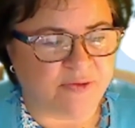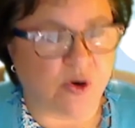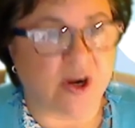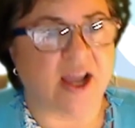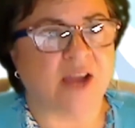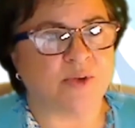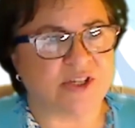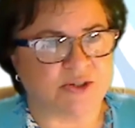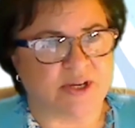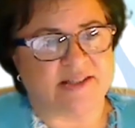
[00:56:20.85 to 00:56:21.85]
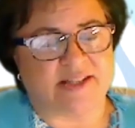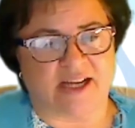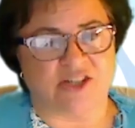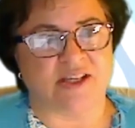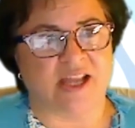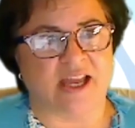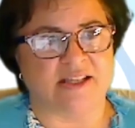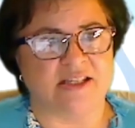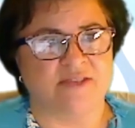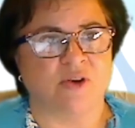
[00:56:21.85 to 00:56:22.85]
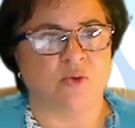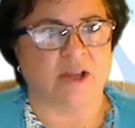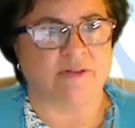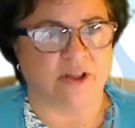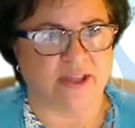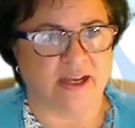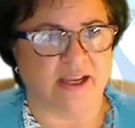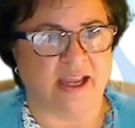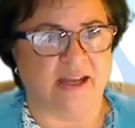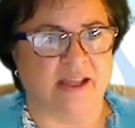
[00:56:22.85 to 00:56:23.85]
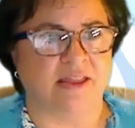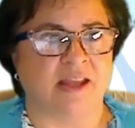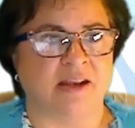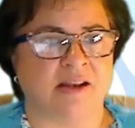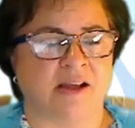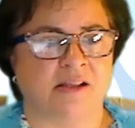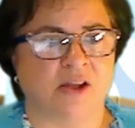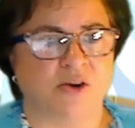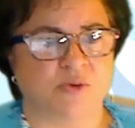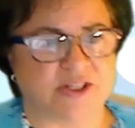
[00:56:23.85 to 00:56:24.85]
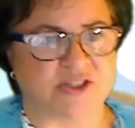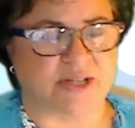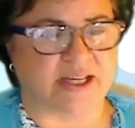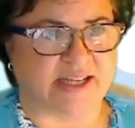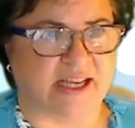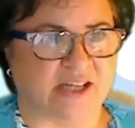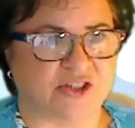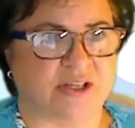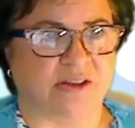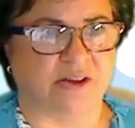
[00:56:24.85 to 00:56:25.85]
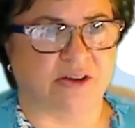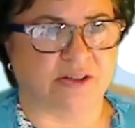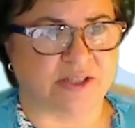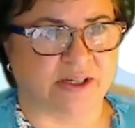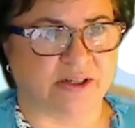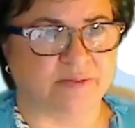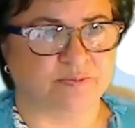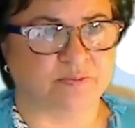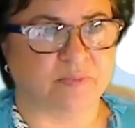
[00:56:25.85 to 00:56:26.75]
for high-risk transaction had a different way of authenticating than a low-risk transaction in the call center.